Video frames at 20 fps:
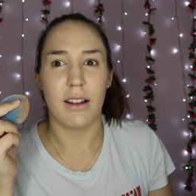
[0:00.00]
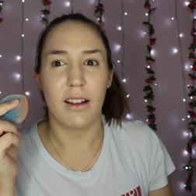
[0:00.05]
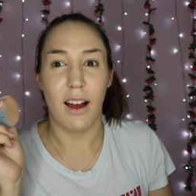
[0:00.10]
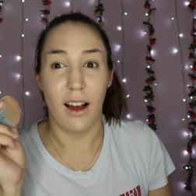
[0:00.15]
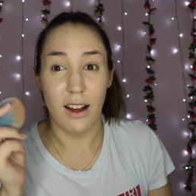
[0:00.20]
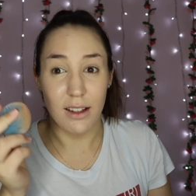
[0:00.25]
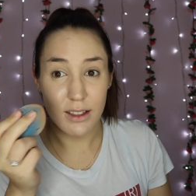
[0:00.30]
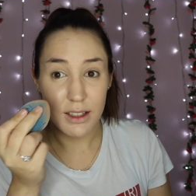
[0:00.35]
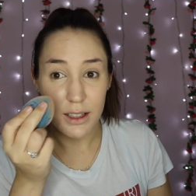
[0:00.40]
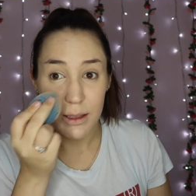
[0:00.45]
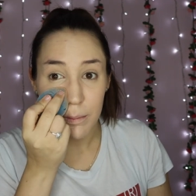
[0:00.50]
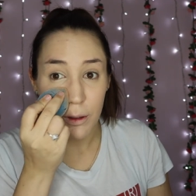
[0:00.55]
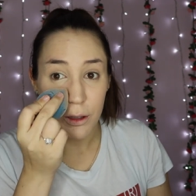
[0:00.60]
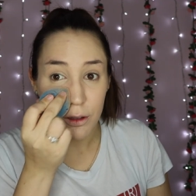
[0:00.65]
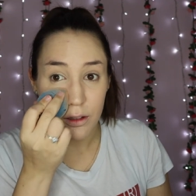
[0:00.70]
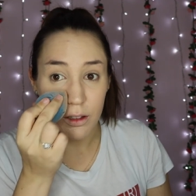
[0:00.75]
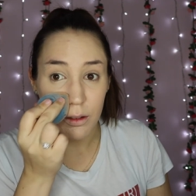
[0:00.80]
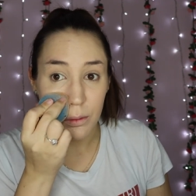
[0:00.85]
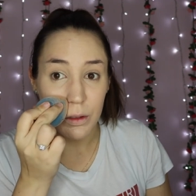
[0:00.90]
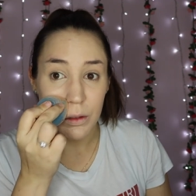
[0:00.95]
cousin's
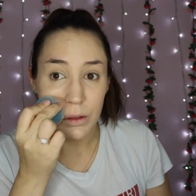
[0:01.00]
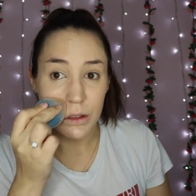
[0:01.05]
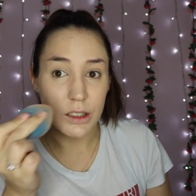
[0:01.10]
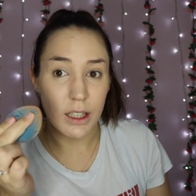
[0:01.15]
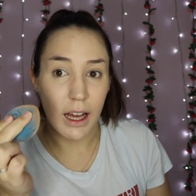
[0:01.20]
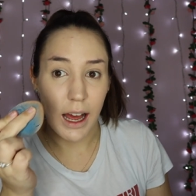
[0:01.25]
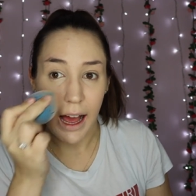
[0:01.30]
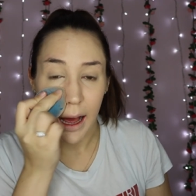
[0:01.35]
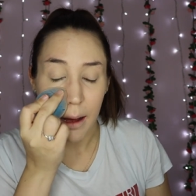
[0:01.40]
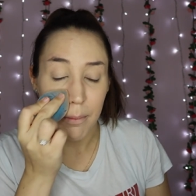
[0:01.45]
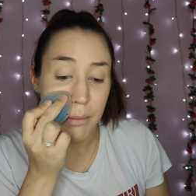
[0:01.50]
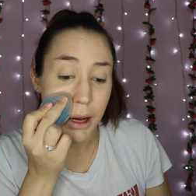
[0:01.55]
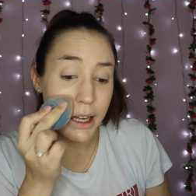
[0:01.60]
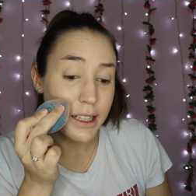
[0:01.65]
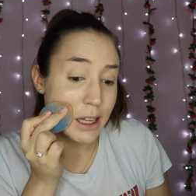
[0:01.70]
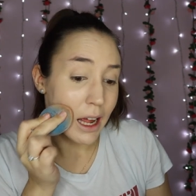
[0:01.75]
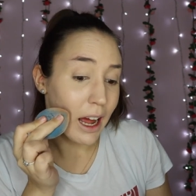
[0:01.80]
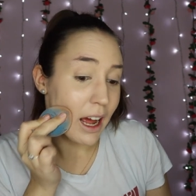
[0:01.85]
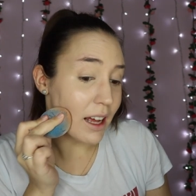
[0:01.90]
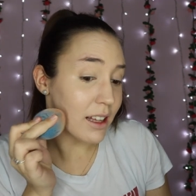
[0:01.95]
bottle of water and my
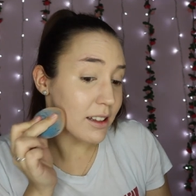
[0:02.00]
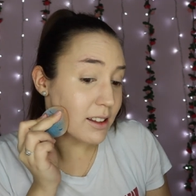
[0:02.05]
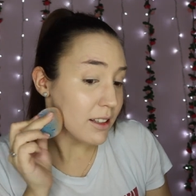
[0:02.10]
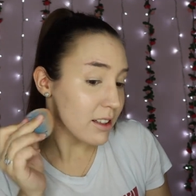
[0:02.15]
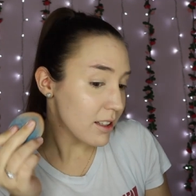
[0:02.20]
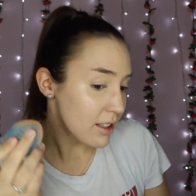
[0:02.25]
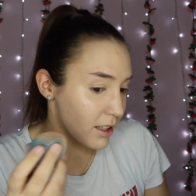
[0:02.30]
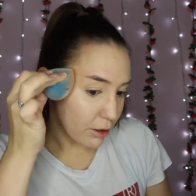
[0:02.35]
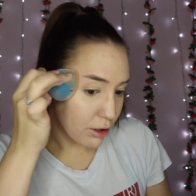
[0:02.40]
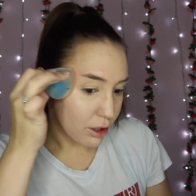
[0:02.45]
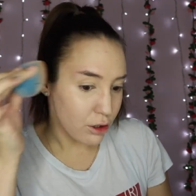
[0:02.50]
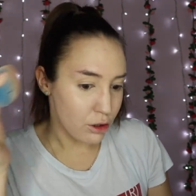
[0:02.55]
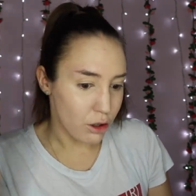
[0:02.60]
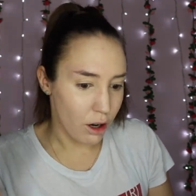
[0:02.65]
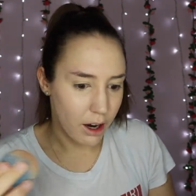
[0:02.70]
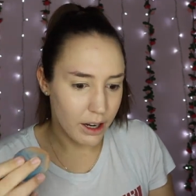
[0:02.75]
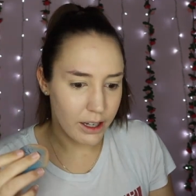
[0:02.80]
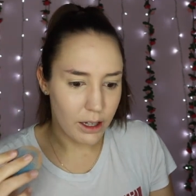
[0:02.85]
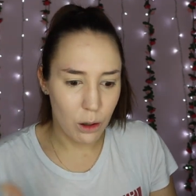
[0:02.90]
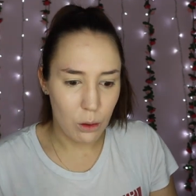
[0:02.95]
nan's to
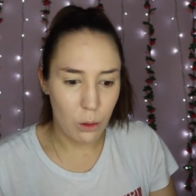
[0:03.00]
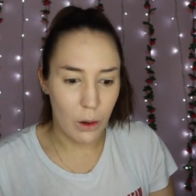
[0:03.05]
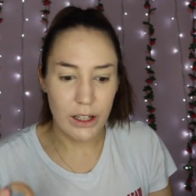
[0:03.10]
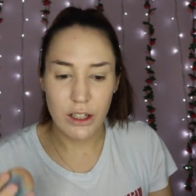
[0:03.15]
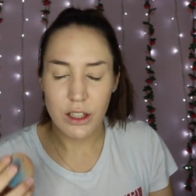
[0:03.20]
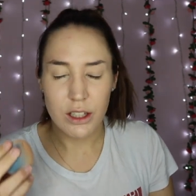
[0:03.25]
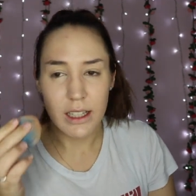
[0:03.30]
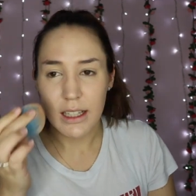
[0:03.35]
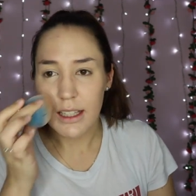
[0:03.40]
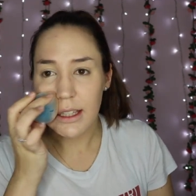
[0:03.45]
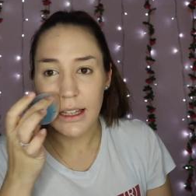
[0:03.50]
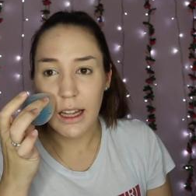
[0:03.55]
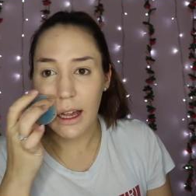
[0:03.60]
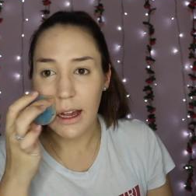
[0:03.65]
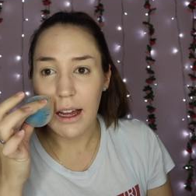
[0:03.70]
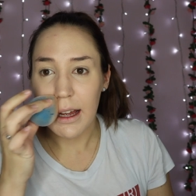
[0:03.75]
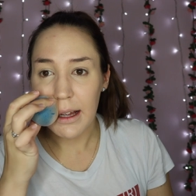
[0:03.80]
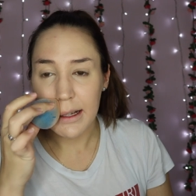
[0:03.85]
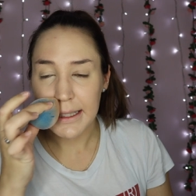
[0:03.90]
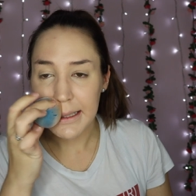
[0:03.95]
try and quench this
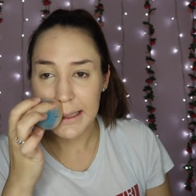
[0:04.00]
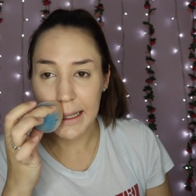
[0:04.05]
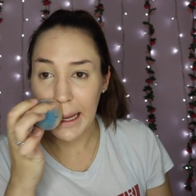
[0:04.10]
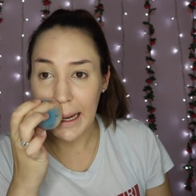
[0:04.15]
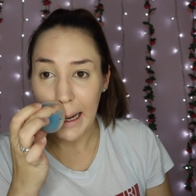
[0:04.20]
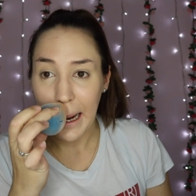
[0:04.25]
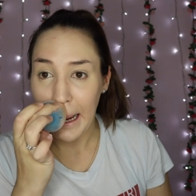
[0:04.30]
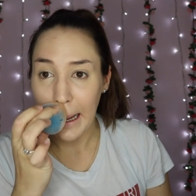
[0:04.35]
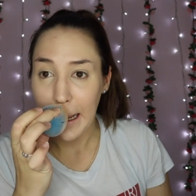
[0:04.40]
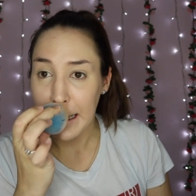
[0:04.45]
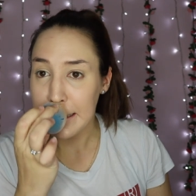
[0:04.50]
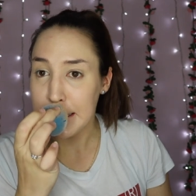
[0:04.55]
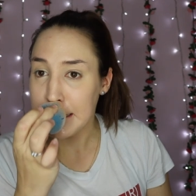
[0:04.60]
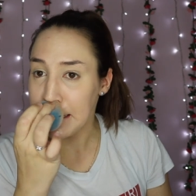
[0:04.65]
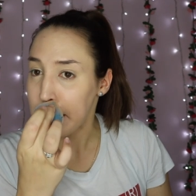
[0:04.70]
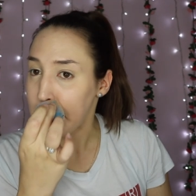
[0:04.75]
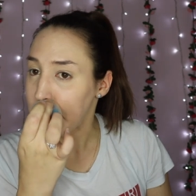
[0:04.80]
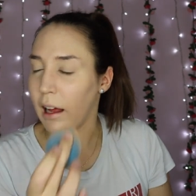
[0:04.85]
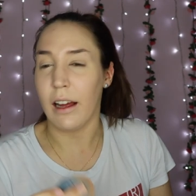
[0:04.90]
thirst that I had